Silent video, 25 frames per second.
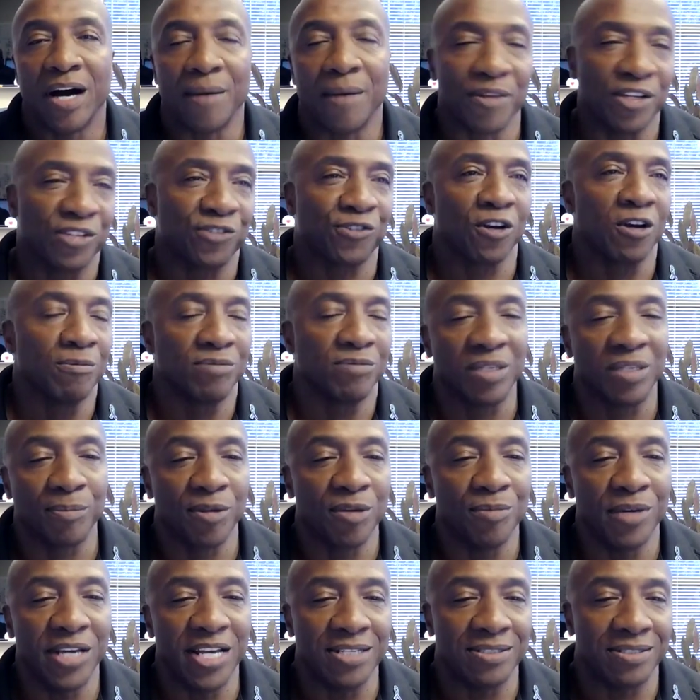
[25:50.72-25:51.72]
This term
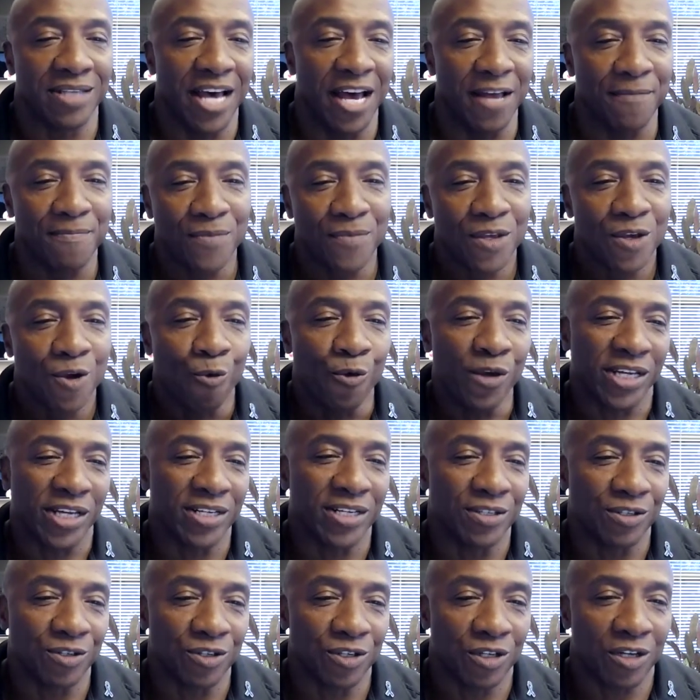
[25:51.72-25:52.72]
simply means that we
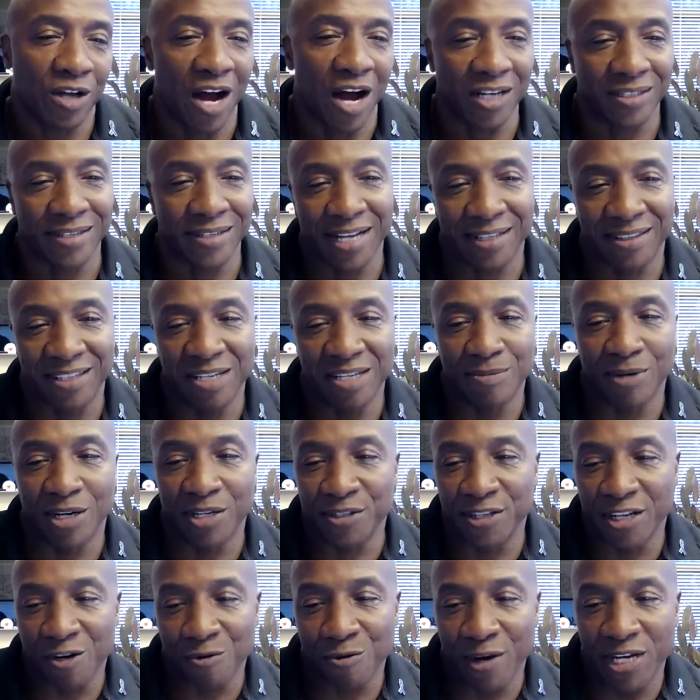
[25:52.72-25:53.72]
can contact them
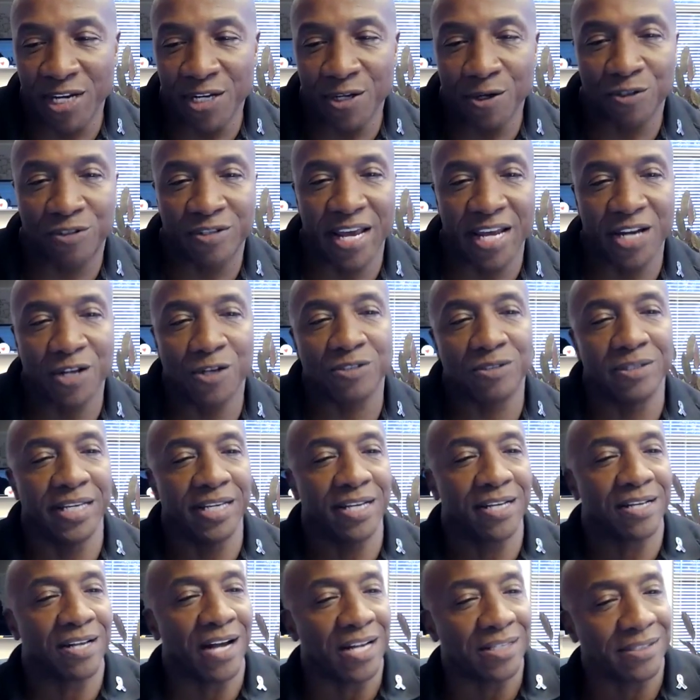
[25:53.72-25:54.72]
on their radio channels. They
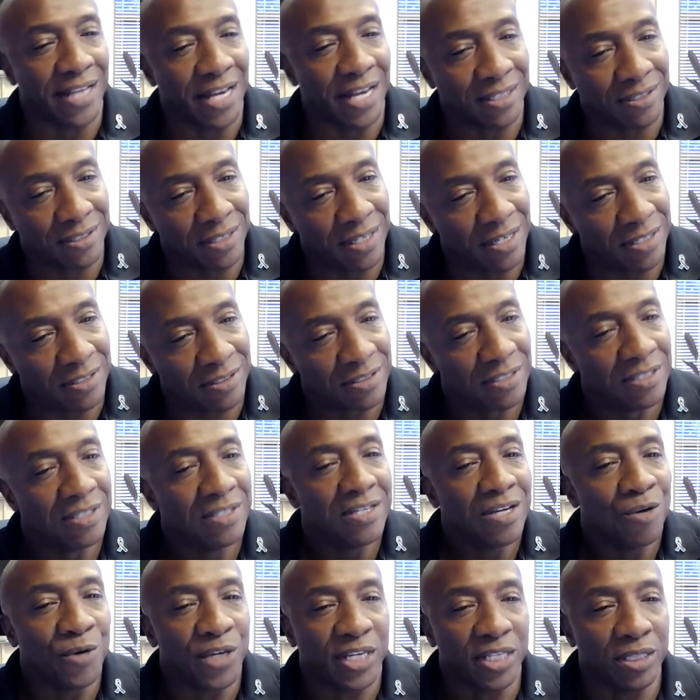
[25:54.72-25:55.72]
can contact us.
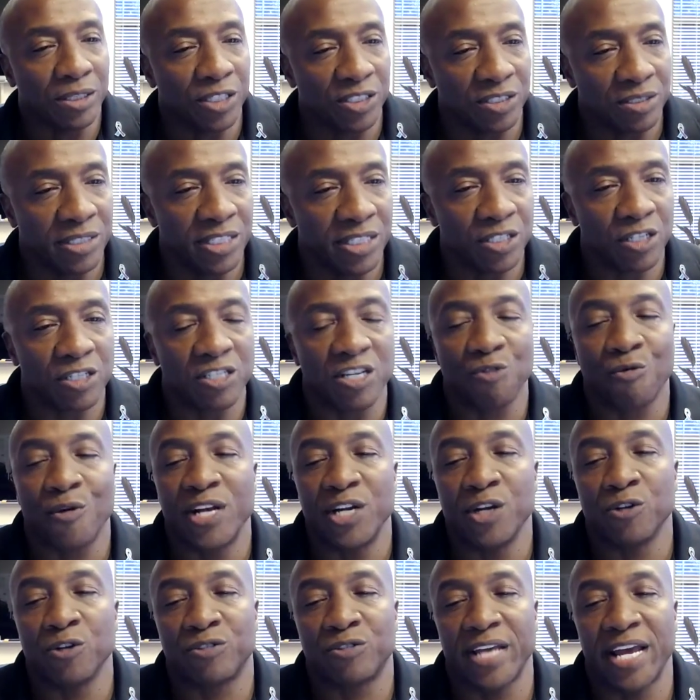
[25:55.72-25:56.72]
We can listen in on their
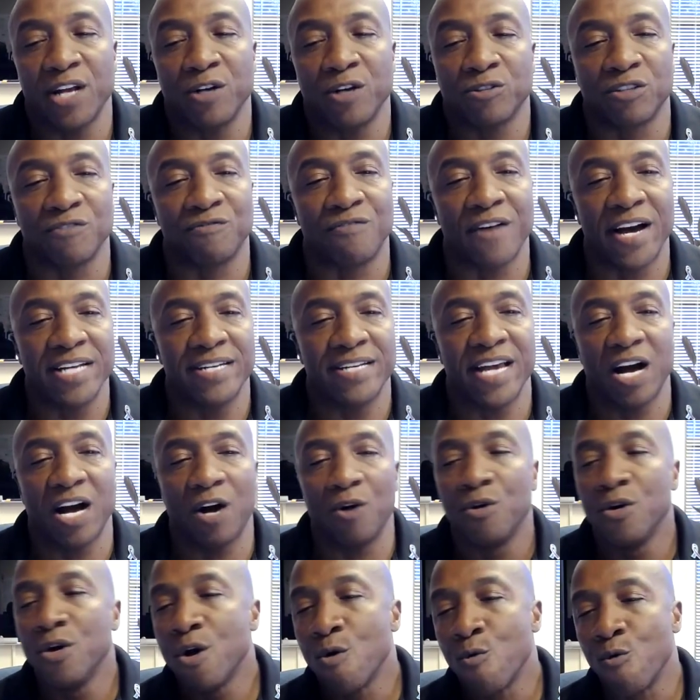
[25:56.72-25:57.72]
radio channels to find
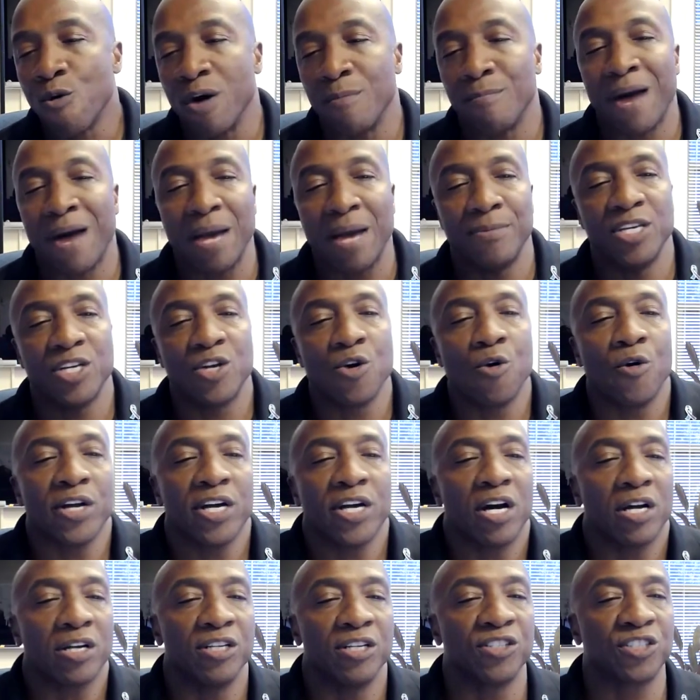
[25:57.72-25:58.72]
out what might be going
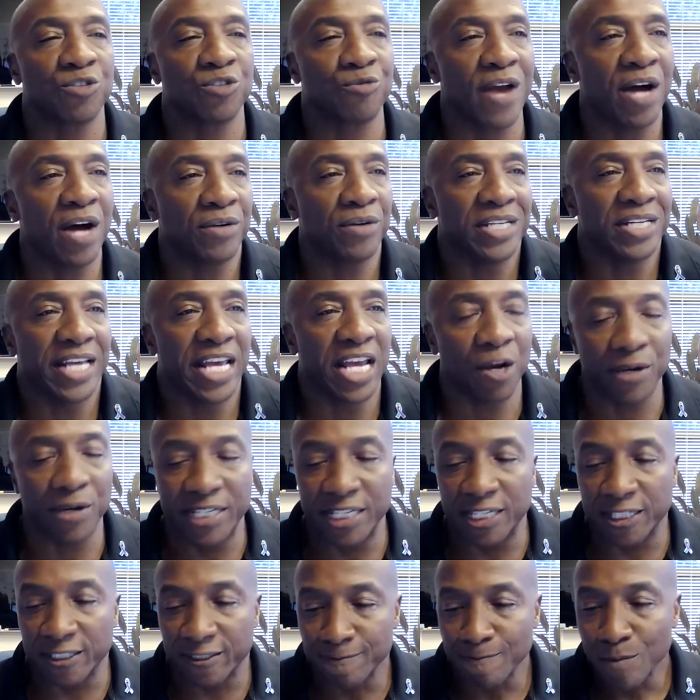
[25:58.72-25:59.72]
on in the surrounding
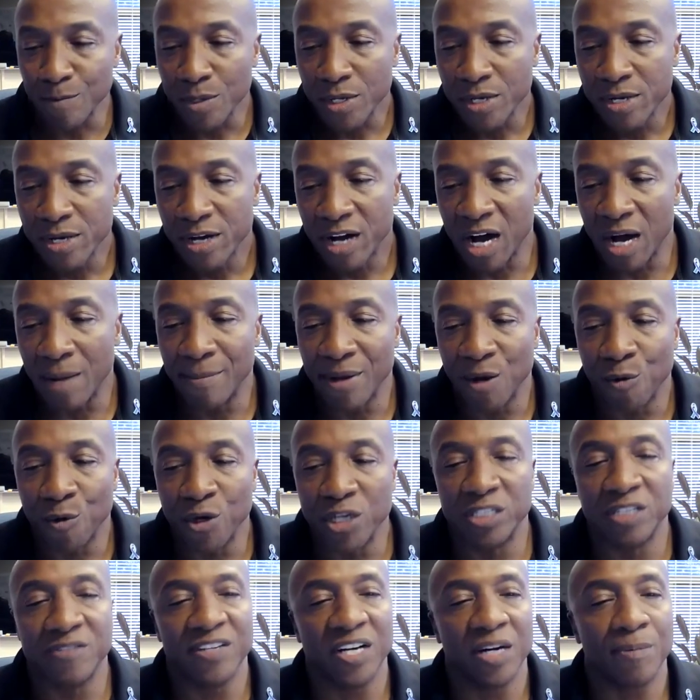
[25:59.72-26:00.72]
areas. And we
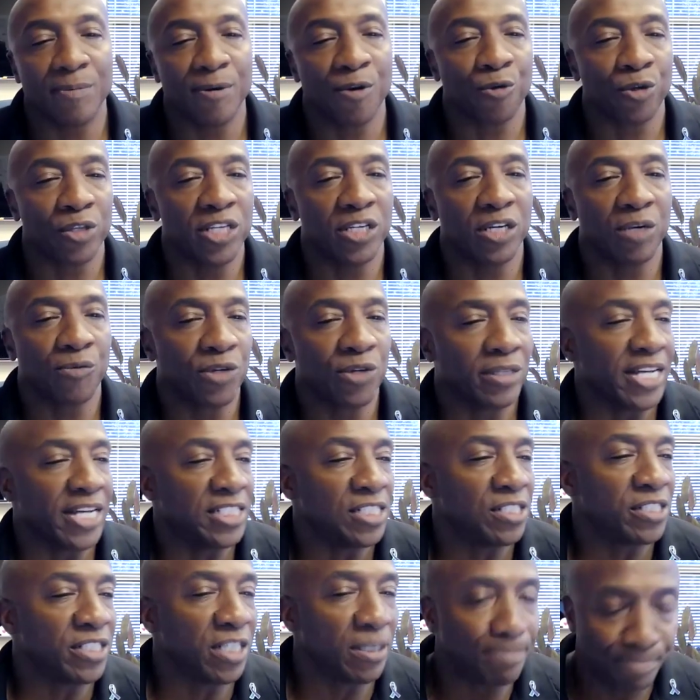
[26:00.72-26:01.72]
develop a really good
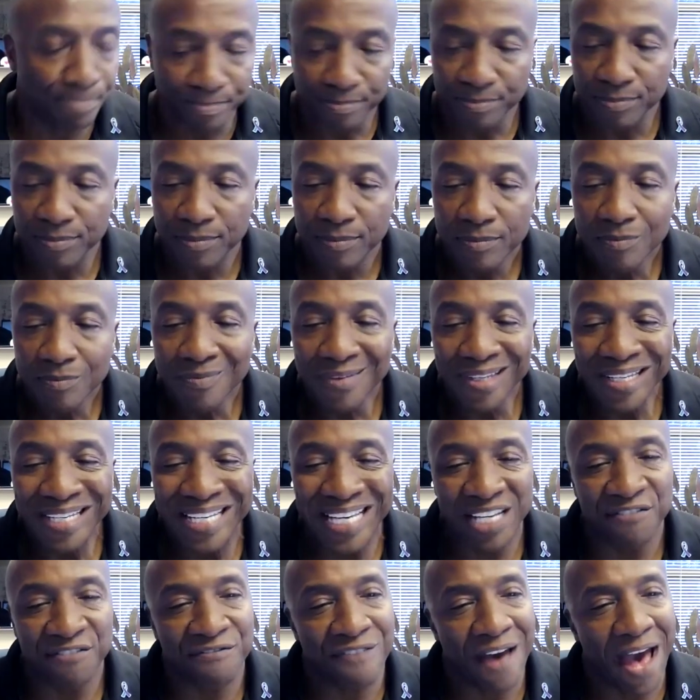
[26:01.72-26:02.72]
relationship.
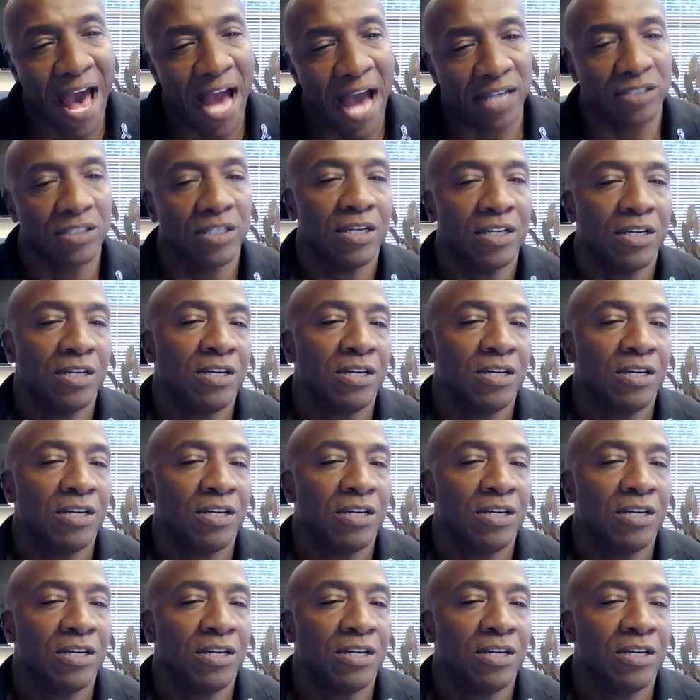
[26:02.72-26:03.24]
In fact,